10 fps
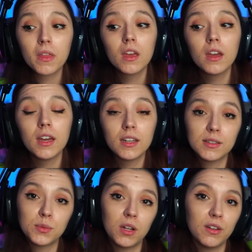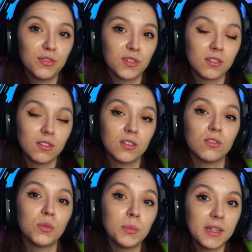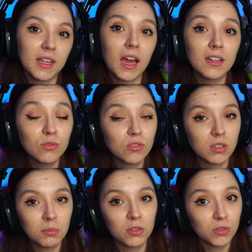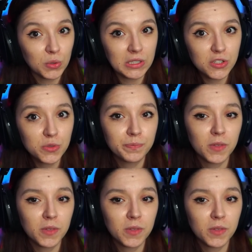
And as well, if you want to get to know me, I do stream on Twitch.